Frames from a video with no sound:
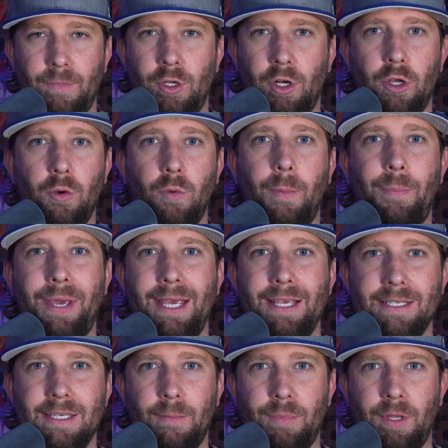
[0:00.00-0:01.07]
You know, you
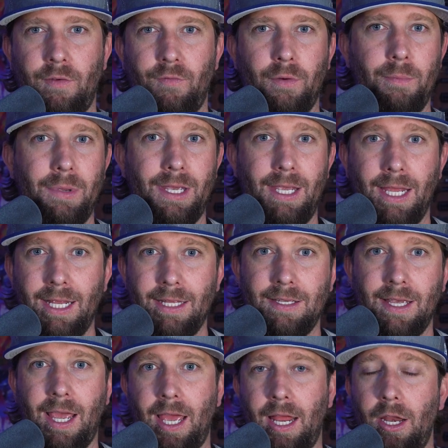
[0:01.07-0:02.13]
repeat something from beginning
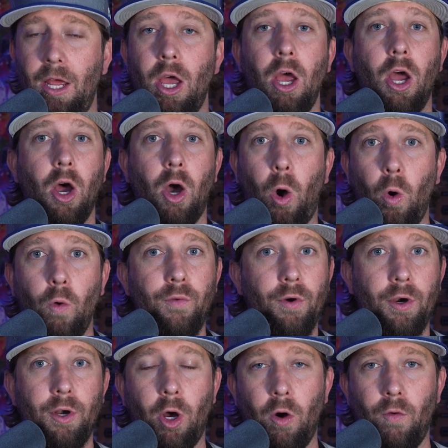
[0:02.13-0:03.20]
to end
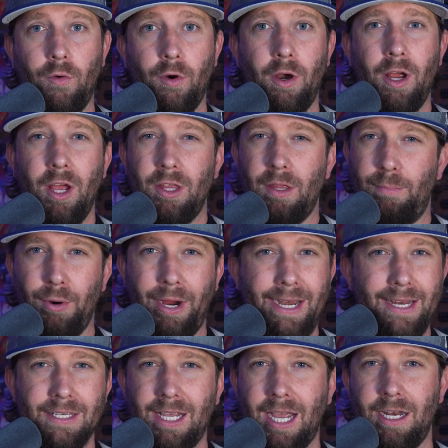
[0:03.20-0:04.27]
over and over, the
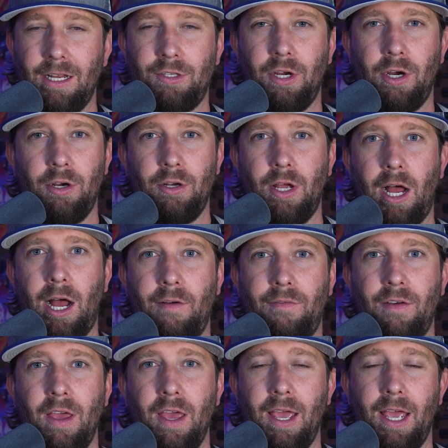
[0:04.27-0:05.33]
brain is kind of turned
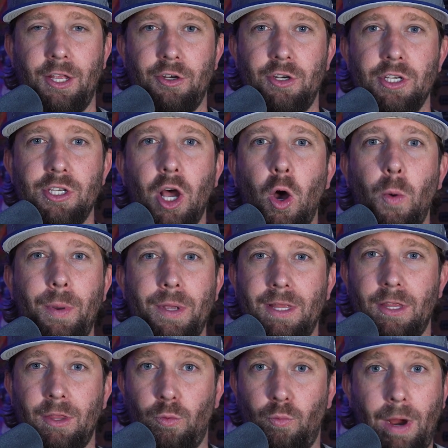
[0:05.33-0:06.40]
off, and you're just hoping
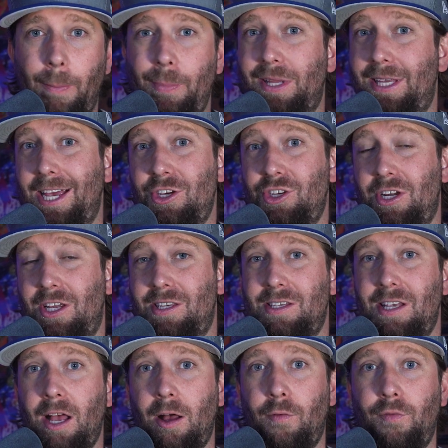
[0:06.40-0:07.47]
that the repetition
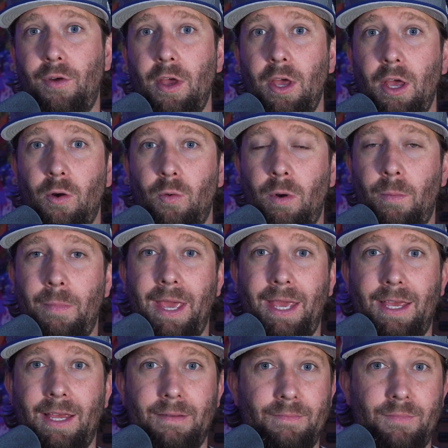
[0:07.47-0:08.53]
itself will
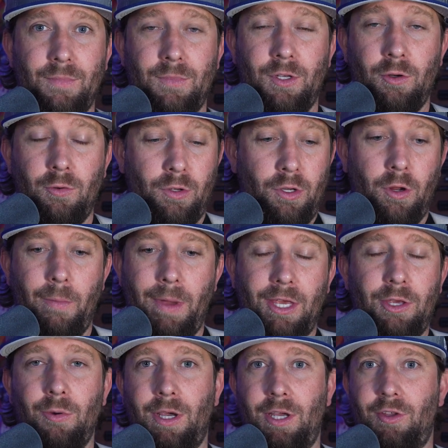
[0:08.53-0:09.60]
make it, you know,
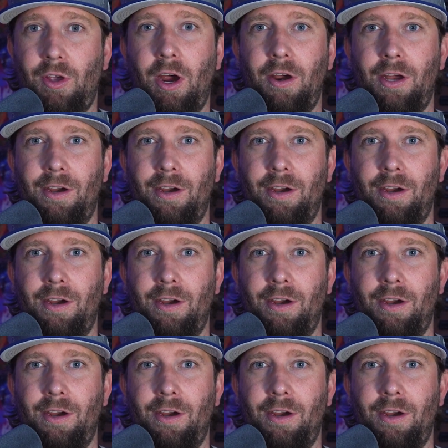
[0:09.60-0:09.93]
make you a guitar